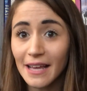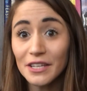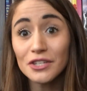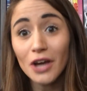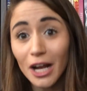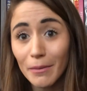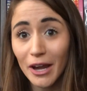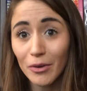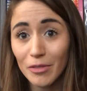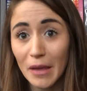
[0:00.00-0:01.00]
and to talk about
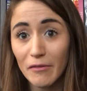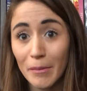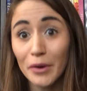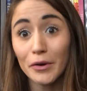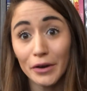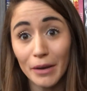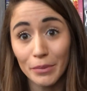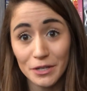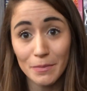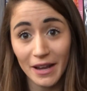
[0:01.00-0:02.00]
it with me from a grown-up
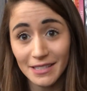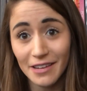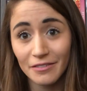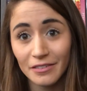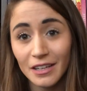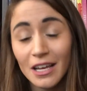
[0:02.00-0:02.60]
perspective.